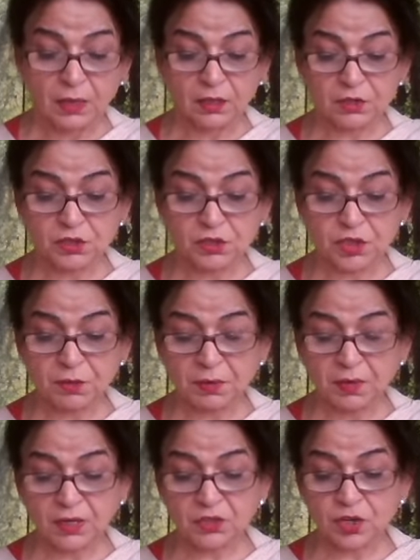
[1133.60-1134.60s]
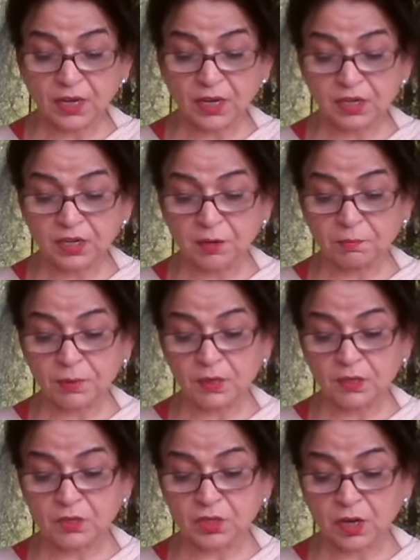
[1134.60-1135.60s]
The shimmering chariot
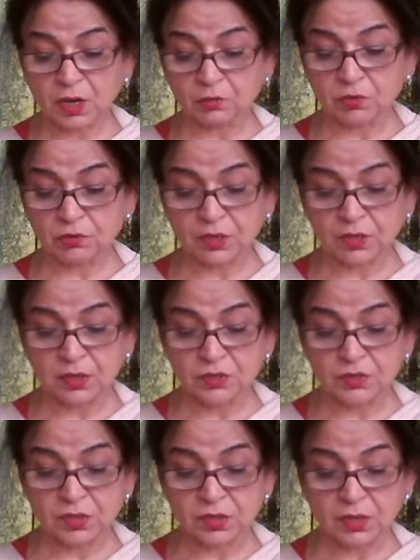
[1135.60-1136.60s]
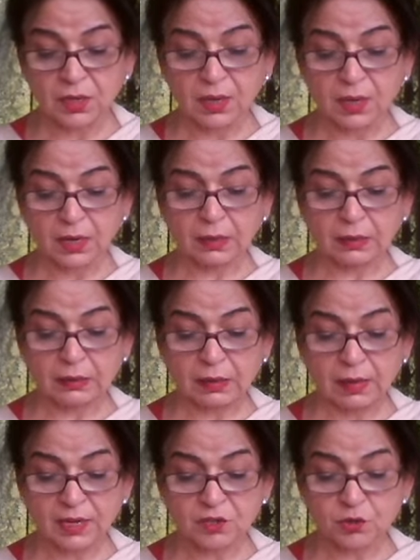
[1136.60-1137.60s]
appears out of the dusk and at
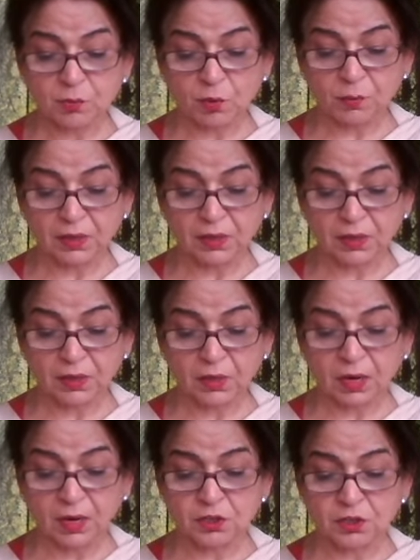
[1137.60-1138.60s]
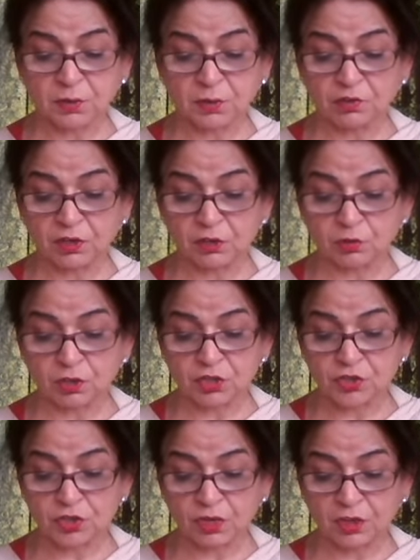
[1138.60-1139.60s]
the last moment darts between
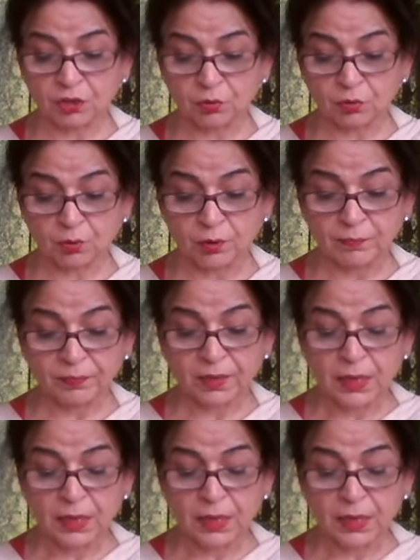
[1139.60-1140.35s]
Yudhishthir and Drona.